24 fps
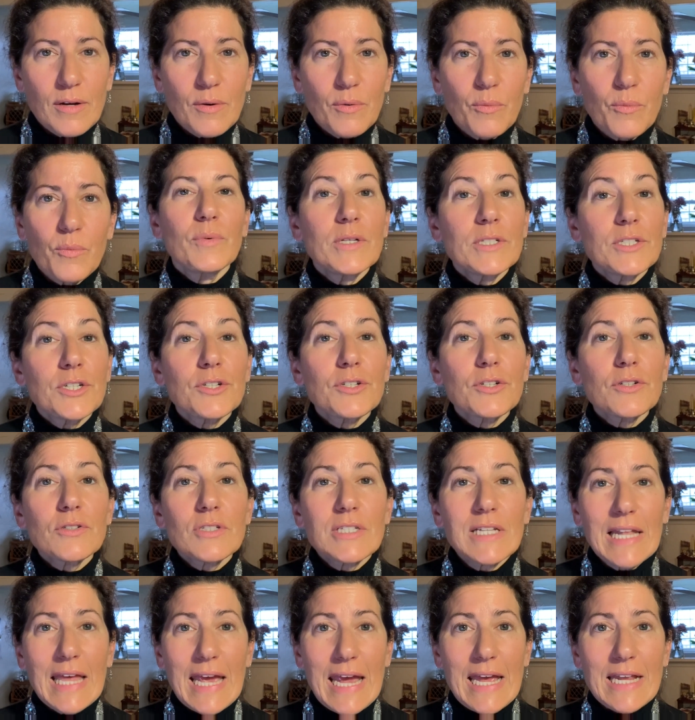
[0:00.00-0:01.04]
Winterthur's
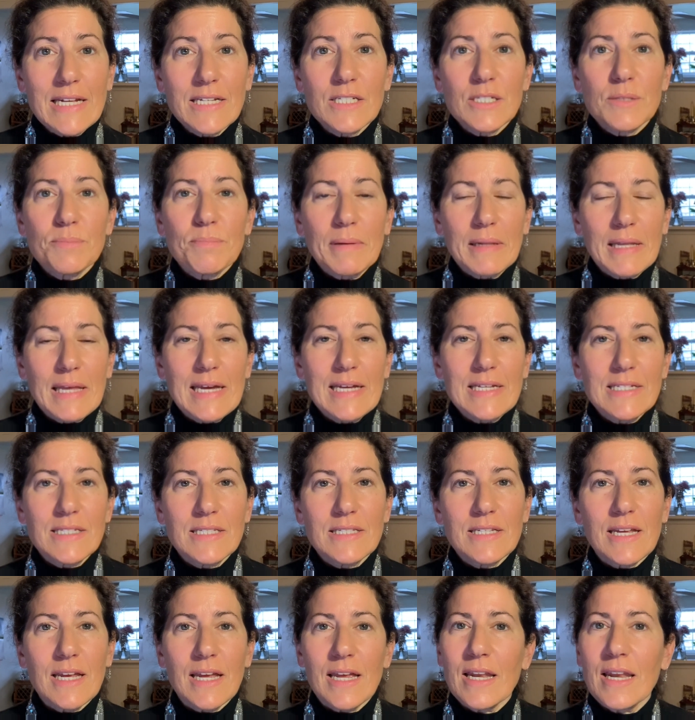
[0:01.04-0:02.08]
land is
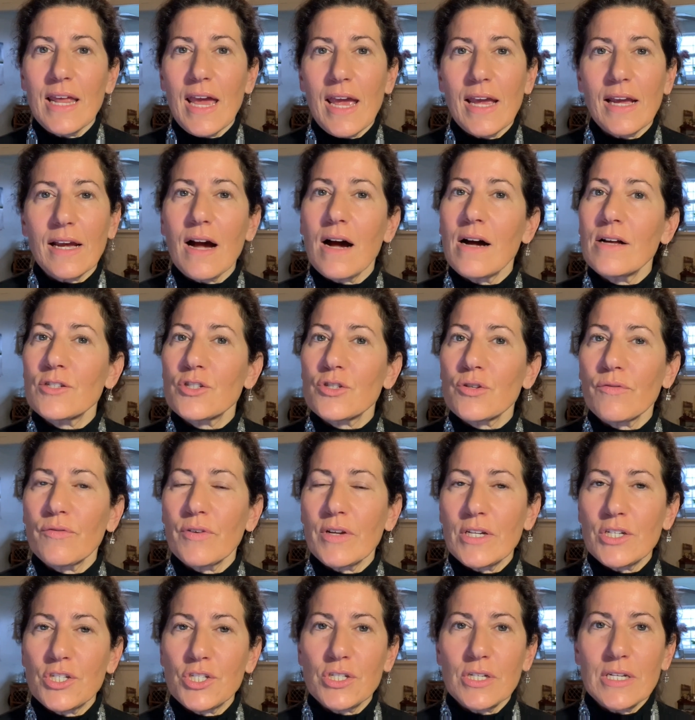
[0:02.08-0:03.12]
placed in a
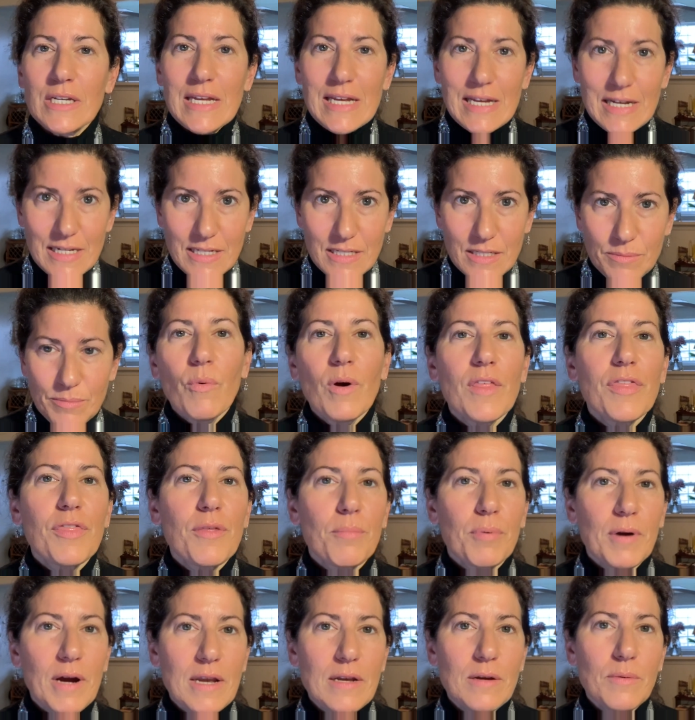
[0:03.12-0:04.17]
conservation easement with the
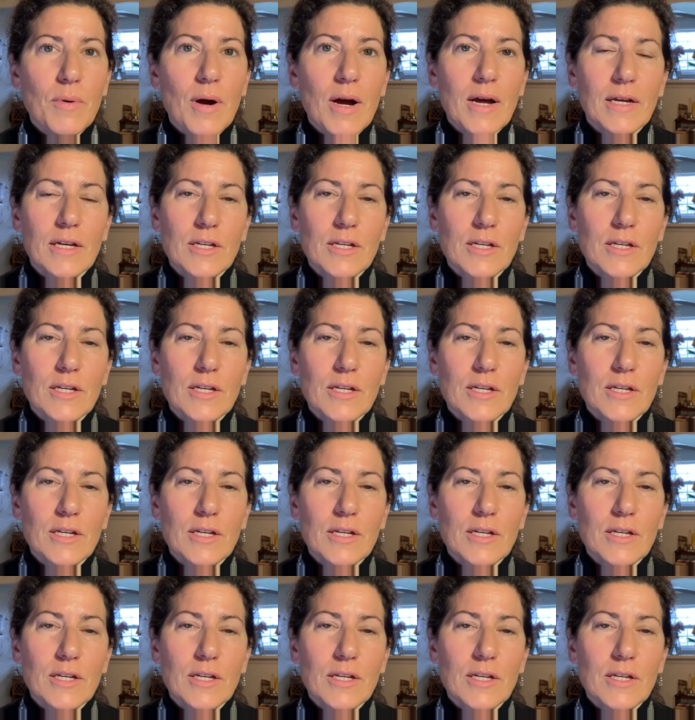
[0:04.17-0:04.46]
Brandywine